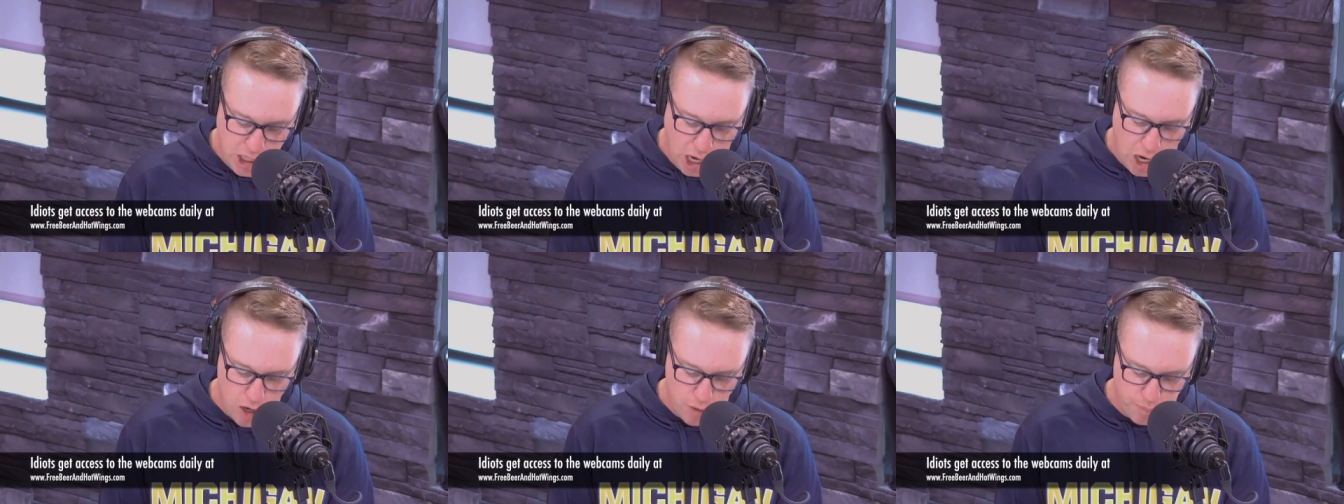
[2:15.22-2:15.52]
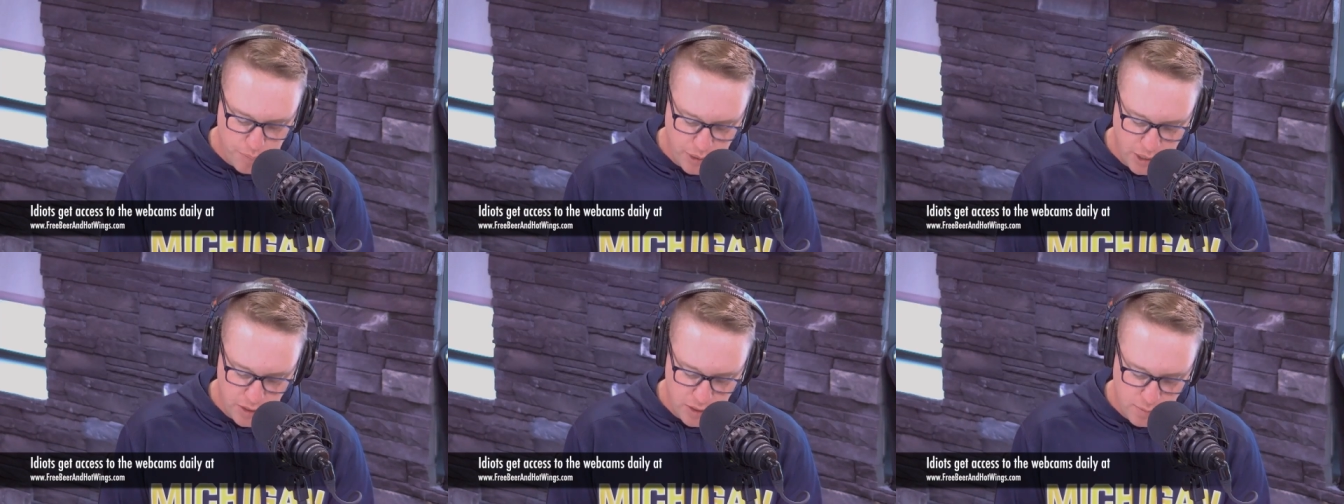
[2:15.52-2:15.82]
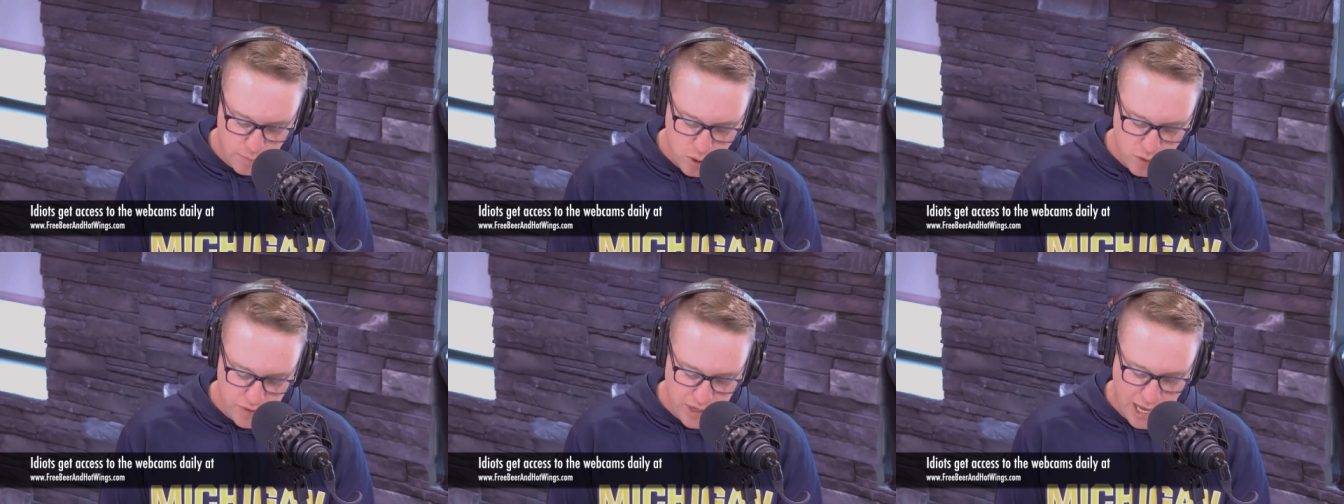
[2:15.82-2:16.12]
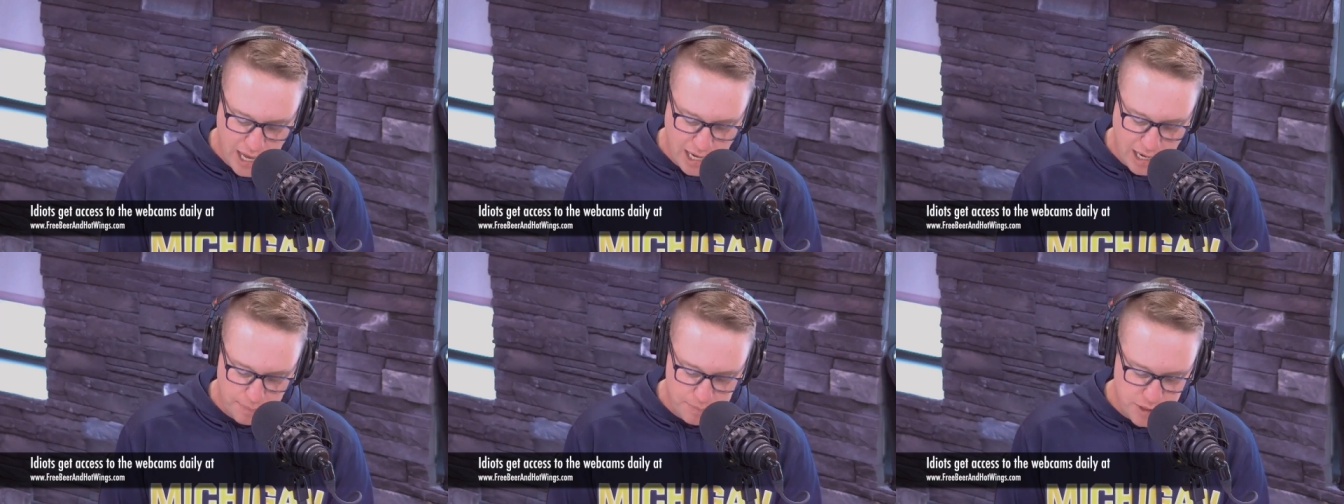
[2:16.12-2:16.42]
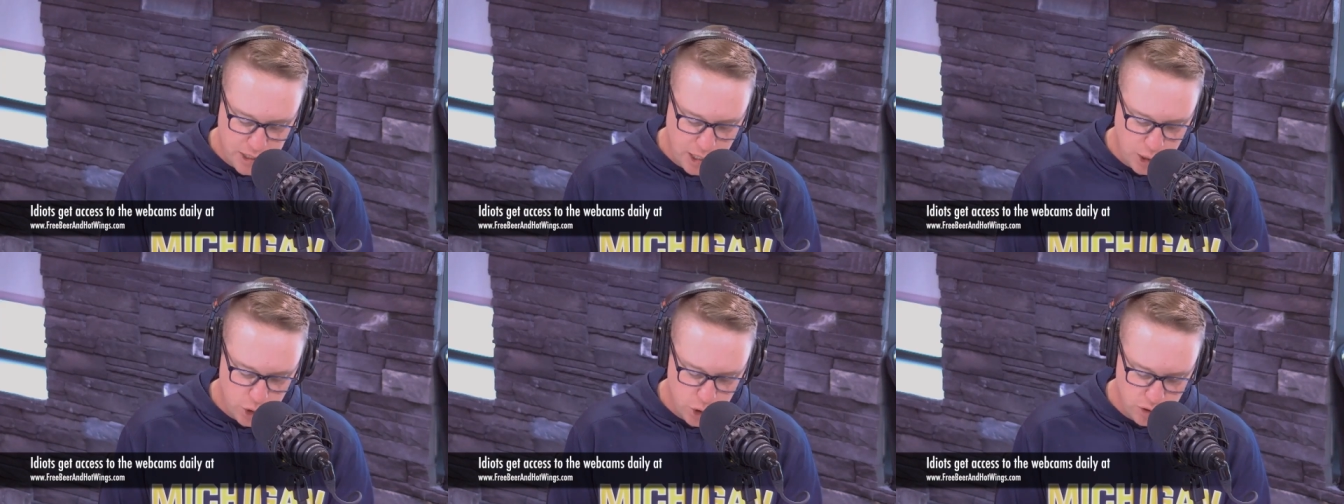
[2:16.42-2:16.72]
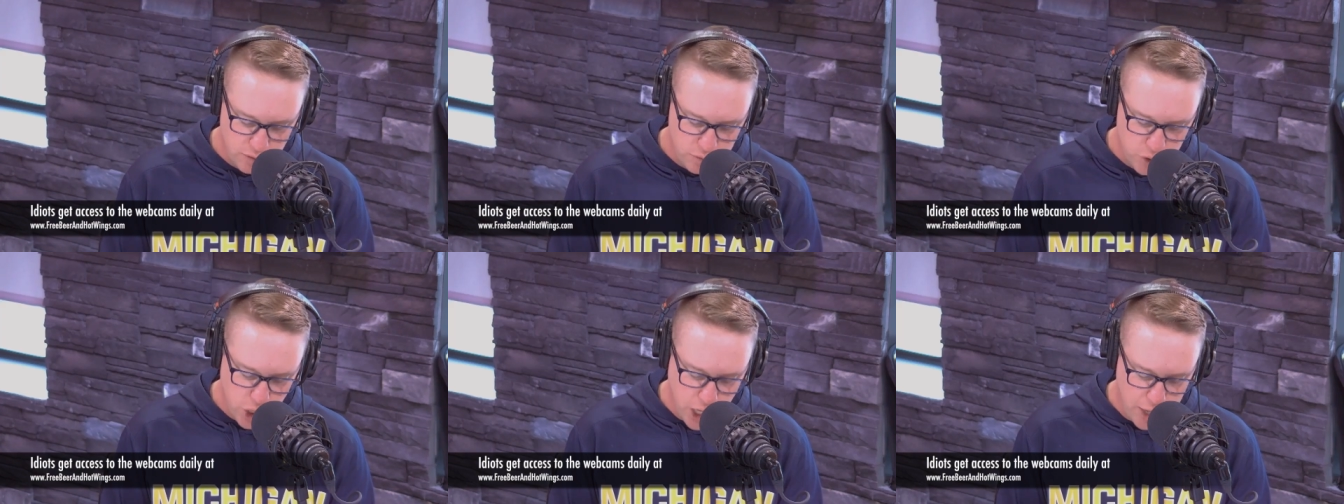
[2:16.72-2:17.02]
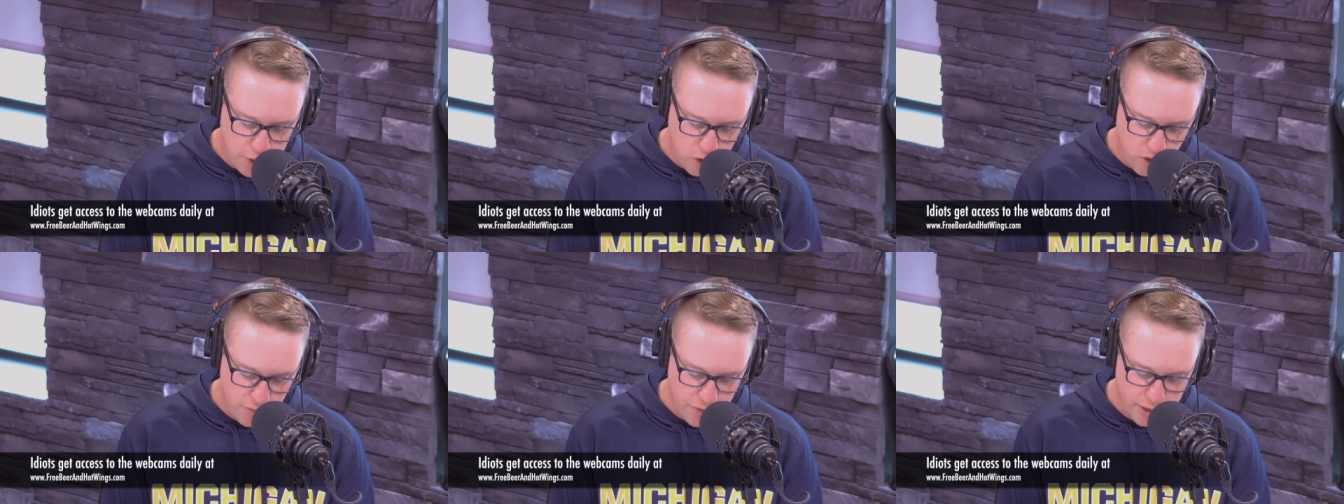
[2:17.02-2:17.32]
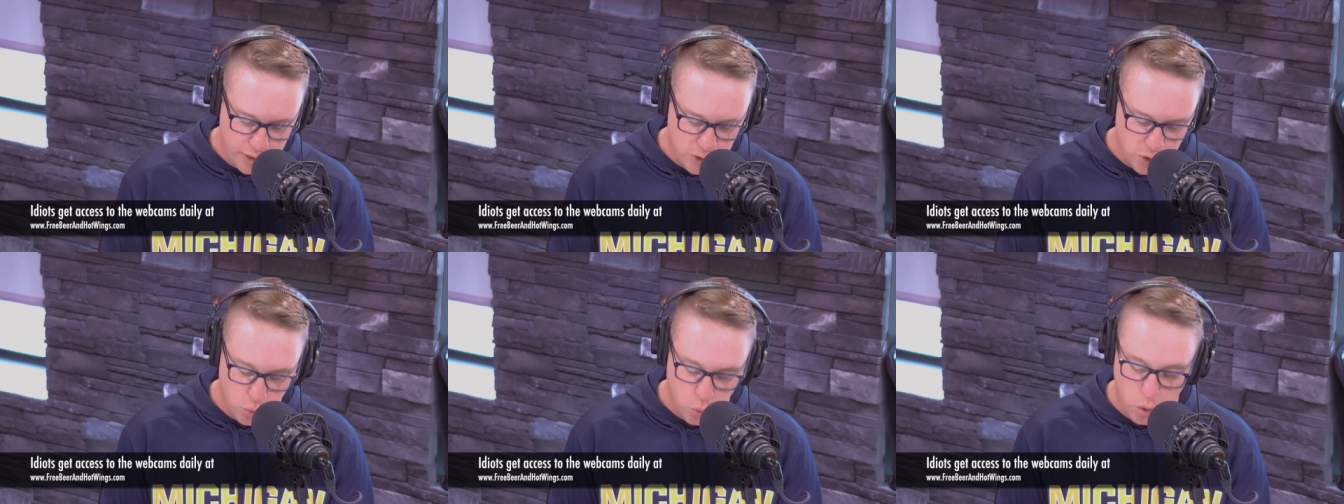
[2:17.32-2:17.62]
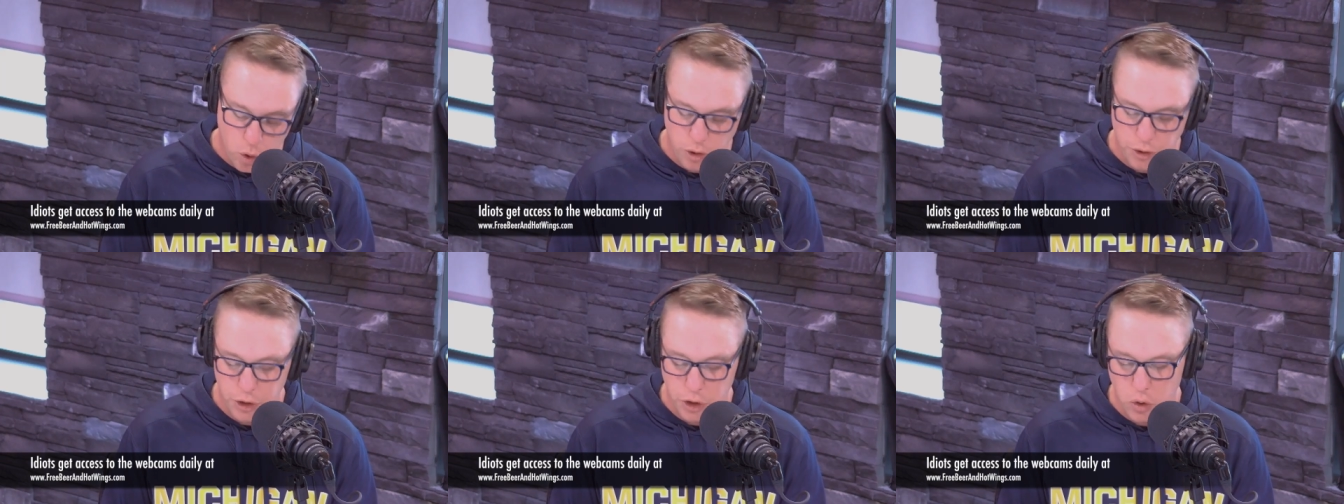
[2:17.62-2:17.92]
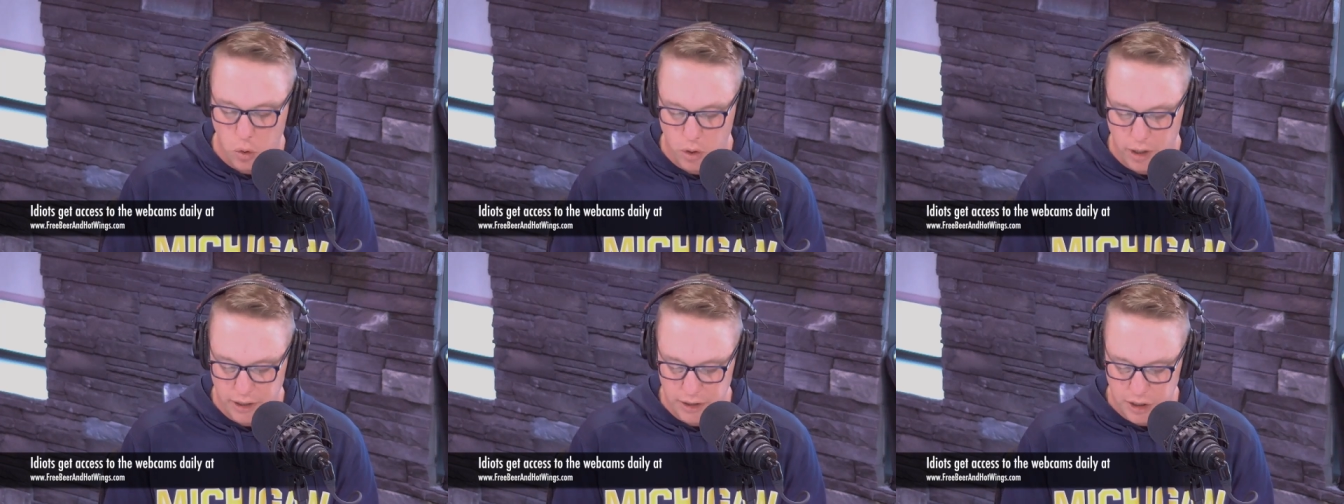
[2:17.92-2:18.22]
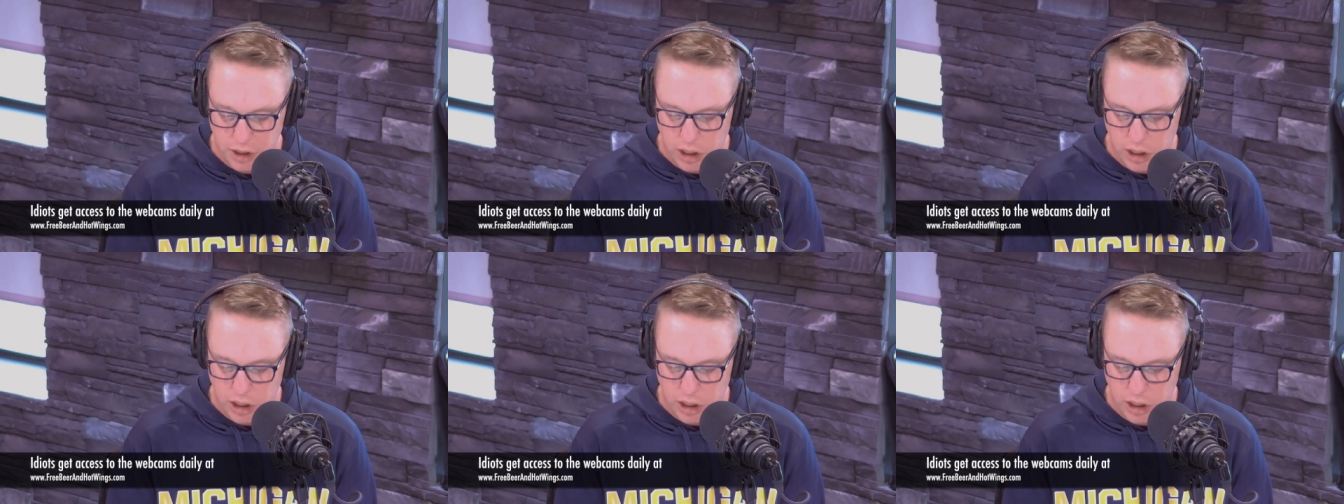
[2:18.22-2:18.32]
Garp in the movie adaptation of John Irving's The World According to